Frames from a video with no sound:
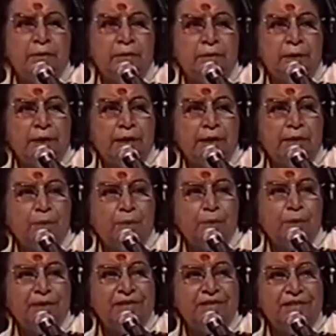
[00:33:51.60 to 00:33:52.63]
Like
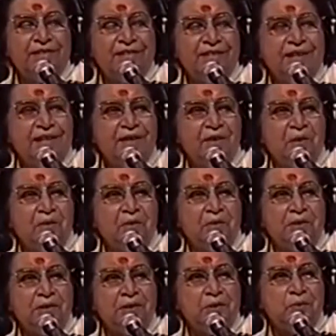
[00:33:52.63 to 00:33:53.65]
once a
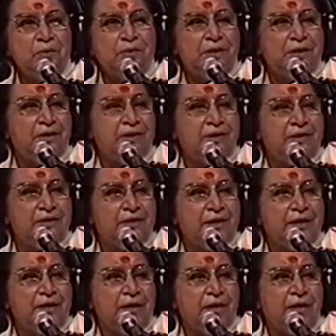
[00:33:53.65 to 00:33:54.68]
doctor in Switzerland
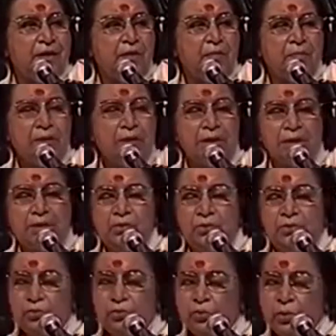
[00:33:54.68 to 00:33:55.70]
said, "Mother, you
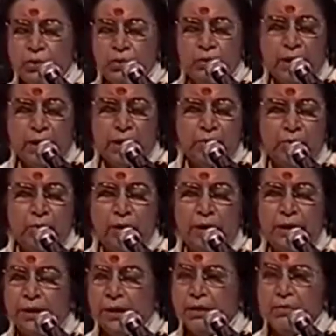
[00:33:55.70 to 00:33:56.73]
do what you like, you
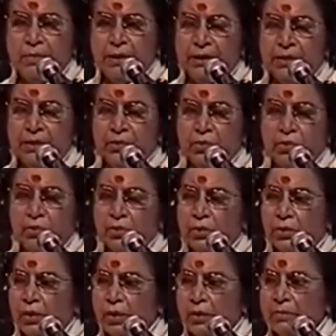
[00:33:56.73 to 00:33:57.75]
can cut my throat,
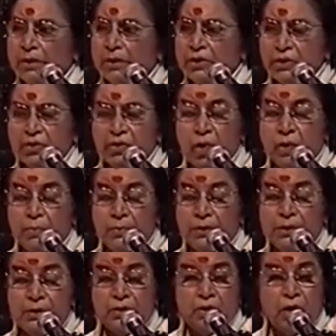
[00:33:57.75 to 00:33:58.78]
but stop
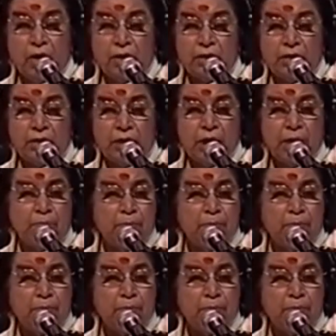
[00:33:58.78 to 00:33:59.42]
these thoughts, they are